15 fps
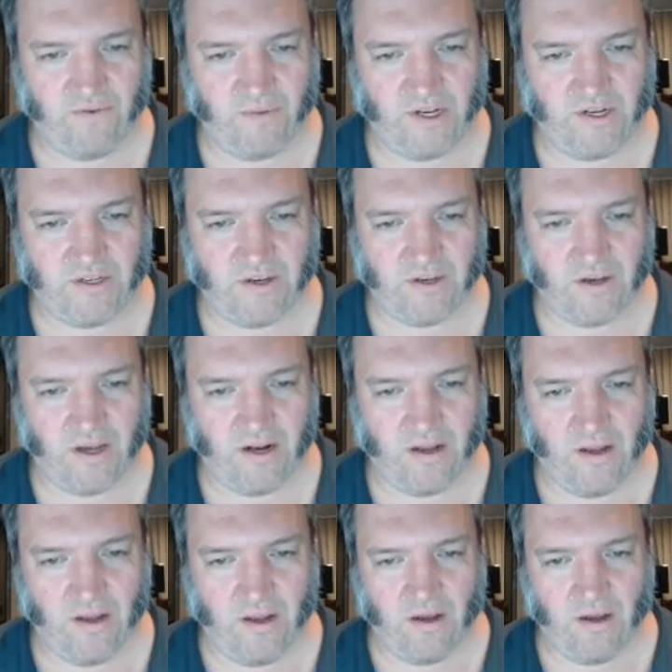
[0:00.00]
from each side,
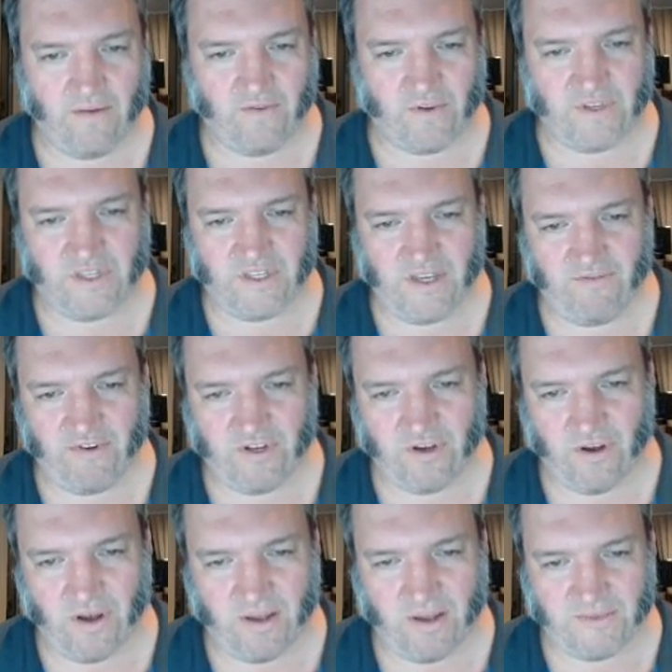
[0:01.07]
I've got 7
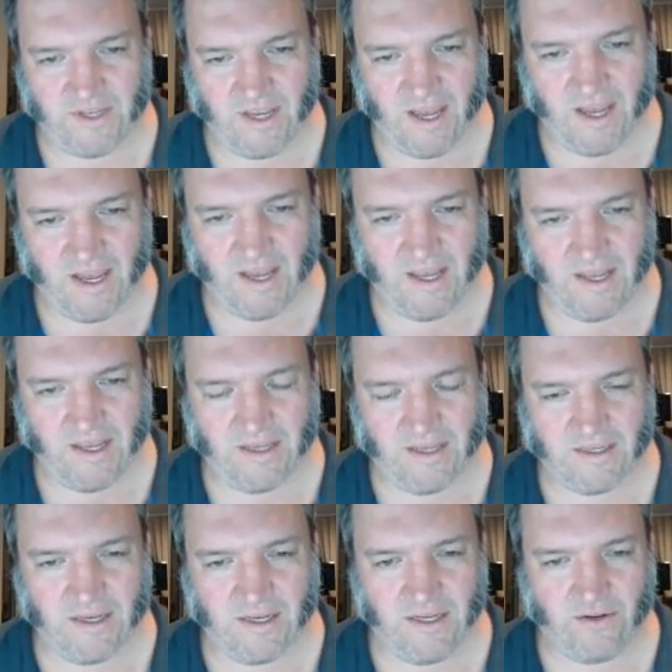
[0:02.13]
times A
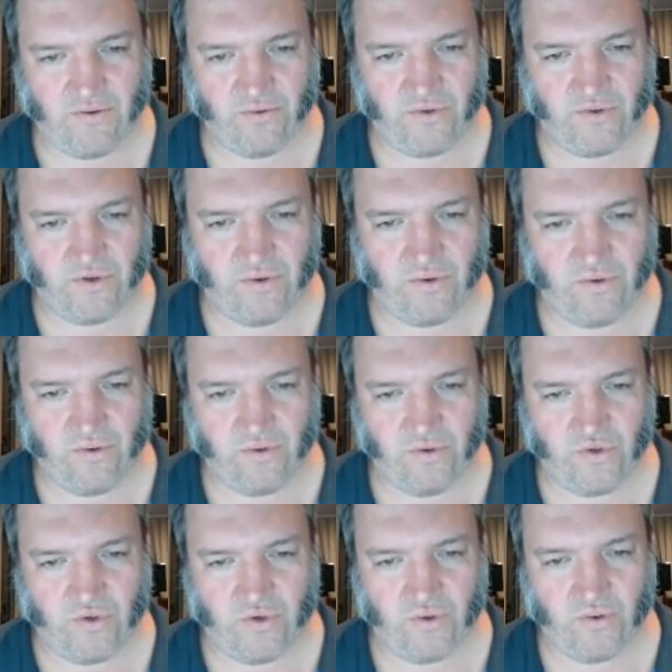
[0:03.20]
is equal to
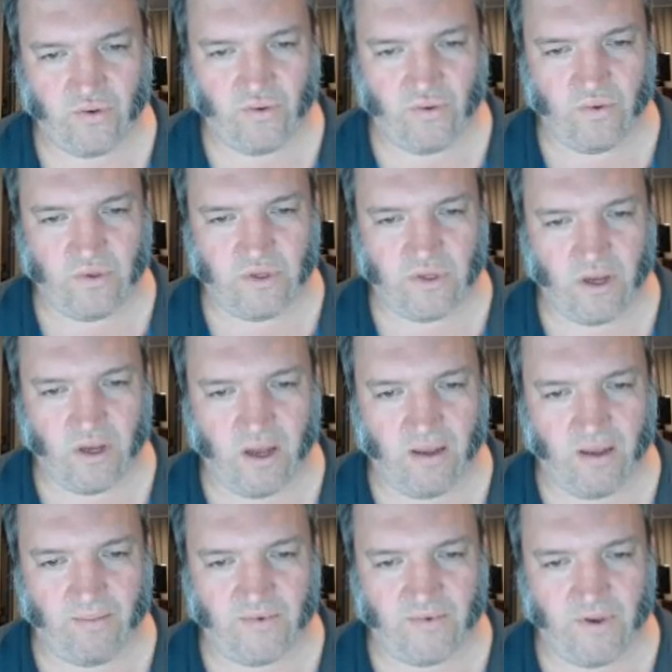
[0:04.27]
2
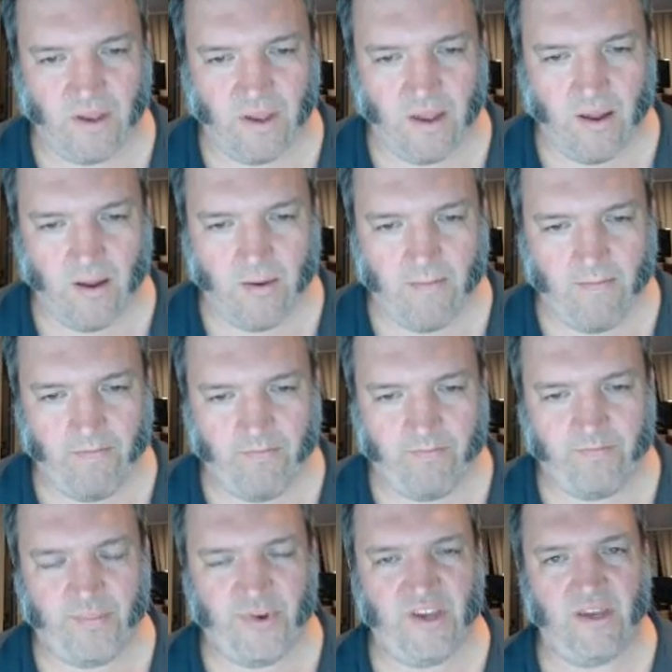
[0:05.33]
times
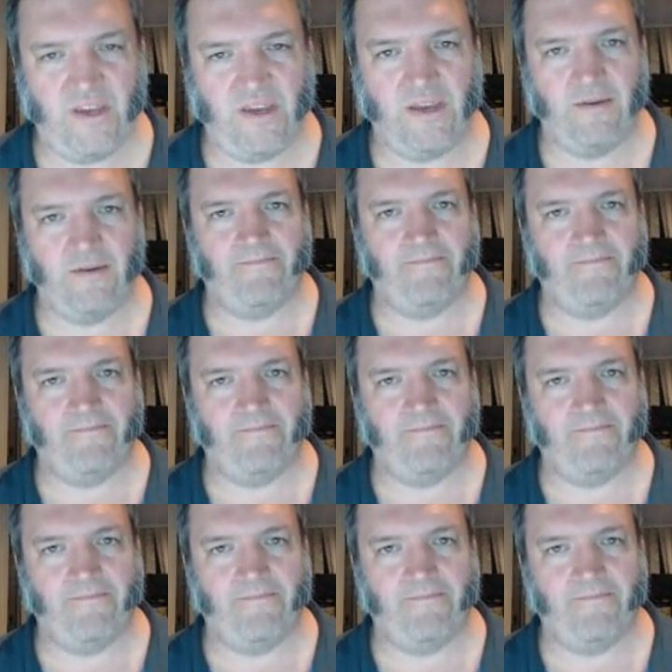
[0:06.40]
B.